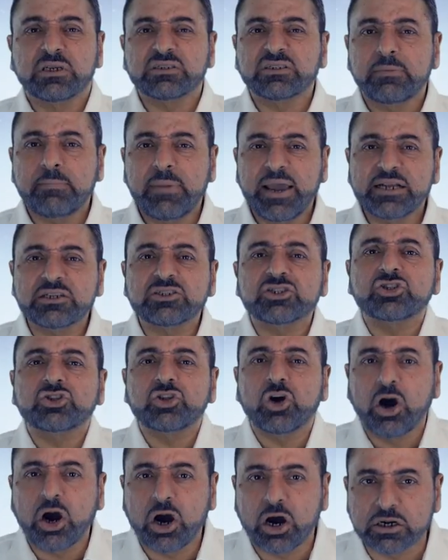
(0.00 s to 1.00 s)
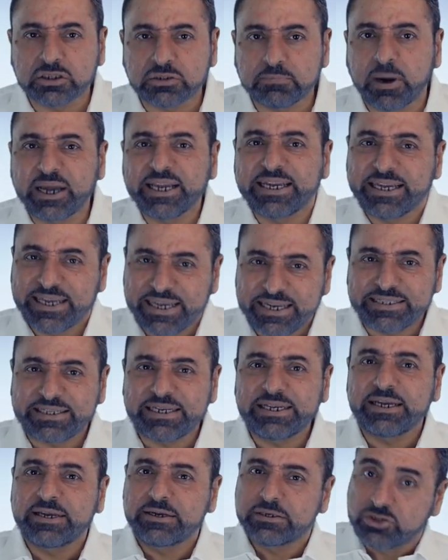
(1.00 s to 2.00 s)
Does a man start by
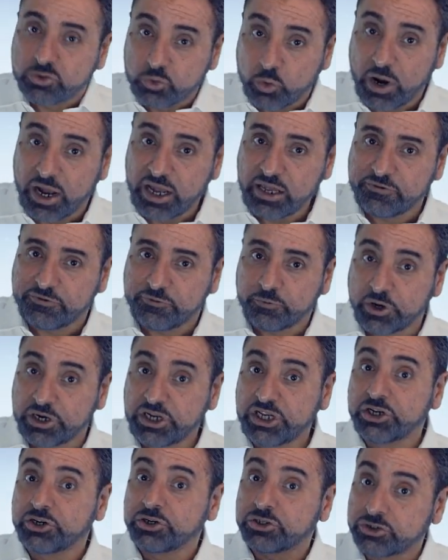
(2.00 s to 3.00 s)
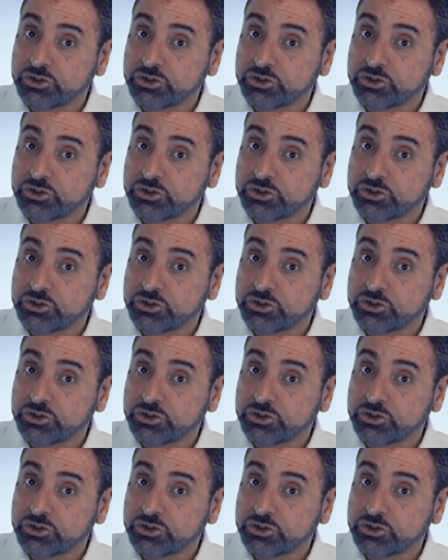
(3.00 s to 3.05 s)
kissing his wife when he